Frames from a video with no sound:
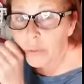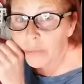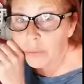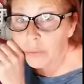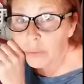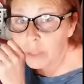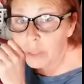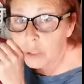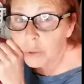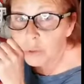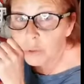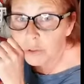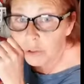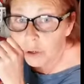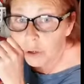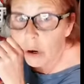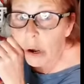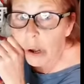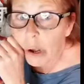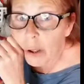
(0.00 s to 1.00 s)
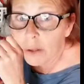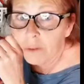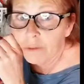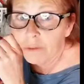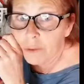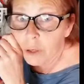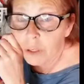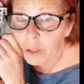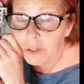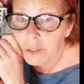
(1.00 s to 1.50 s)
what those tools are called
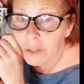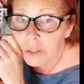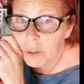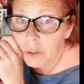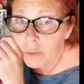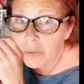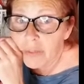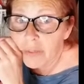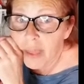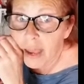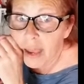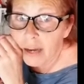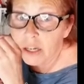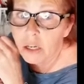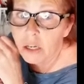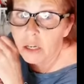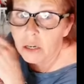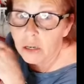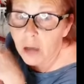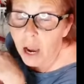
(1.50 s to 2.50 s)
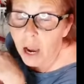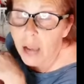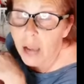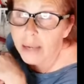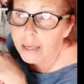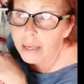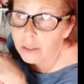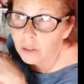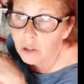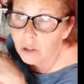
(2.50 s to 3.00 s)
first. So then I
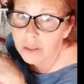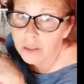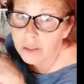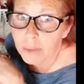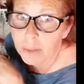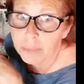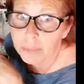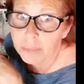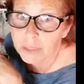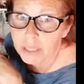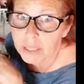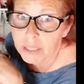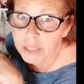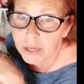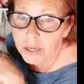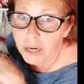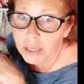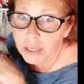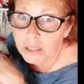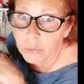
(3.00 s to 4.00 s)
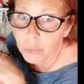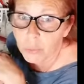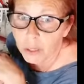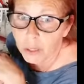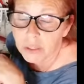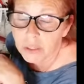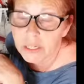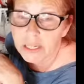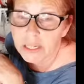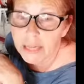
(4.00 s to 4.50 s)
can look them up and tell you guys
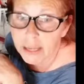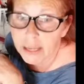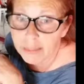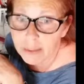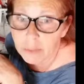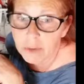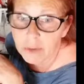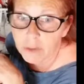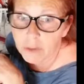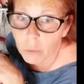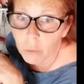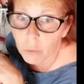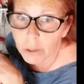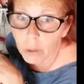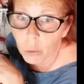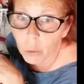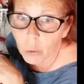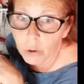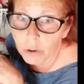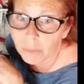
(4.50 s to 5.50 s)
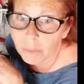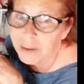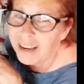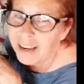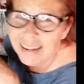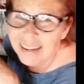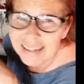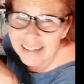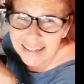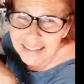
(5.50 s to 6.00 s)
where to get them if you want to order them.
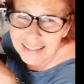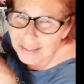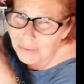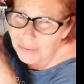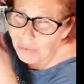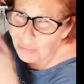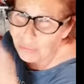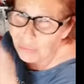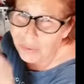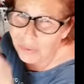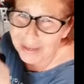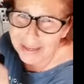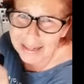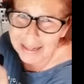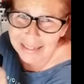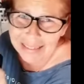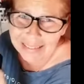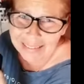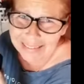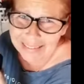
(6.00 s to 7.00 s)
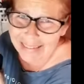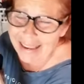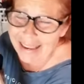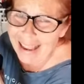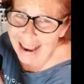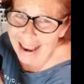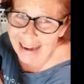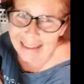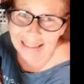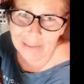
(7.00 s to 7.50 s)
Because we can
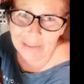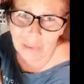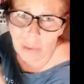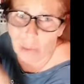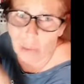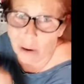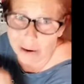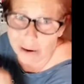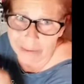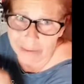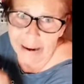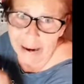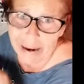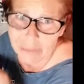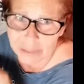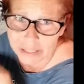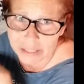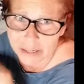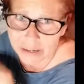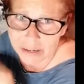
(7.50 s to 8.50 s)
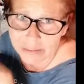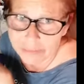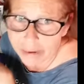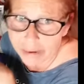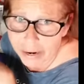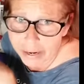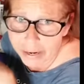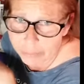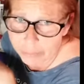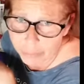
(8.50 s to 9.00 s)
get anything we want on Amazon,
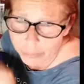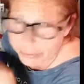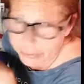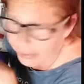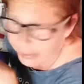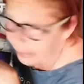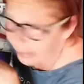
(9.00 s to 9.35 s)
right? Most